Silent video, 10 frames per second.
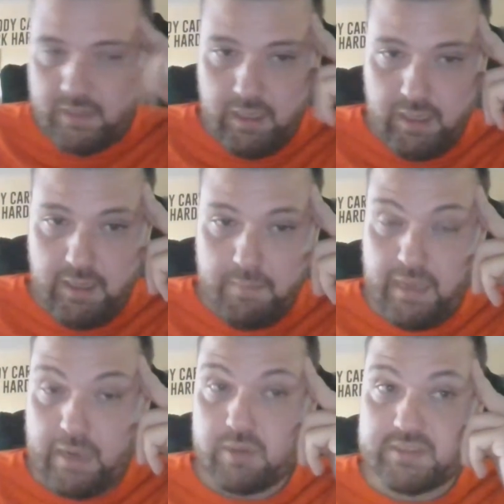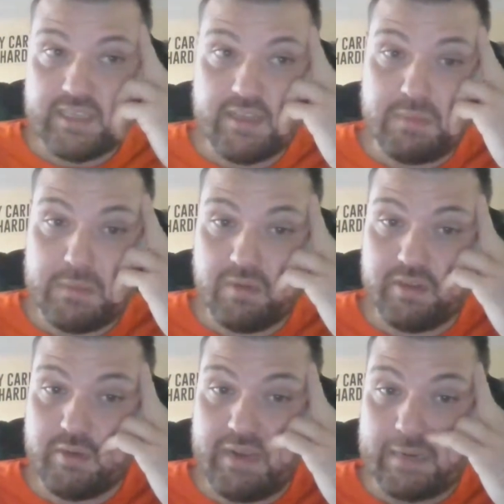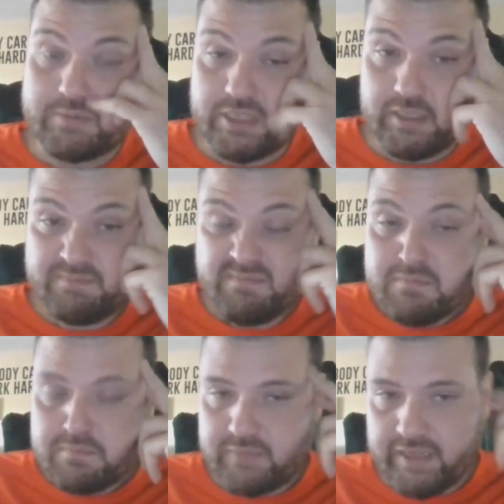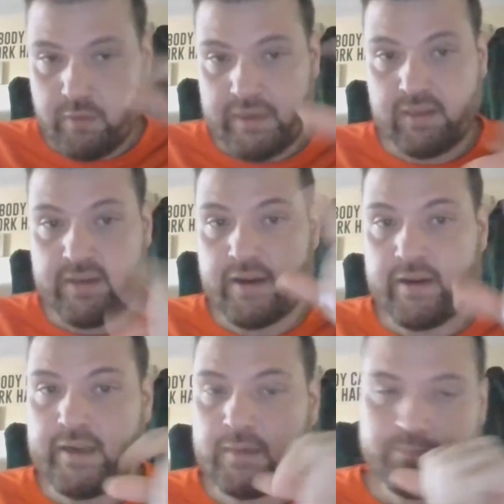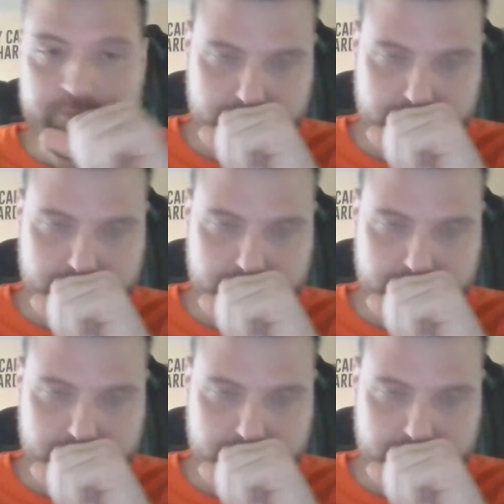I will say the people in New Hampshire, the New England area,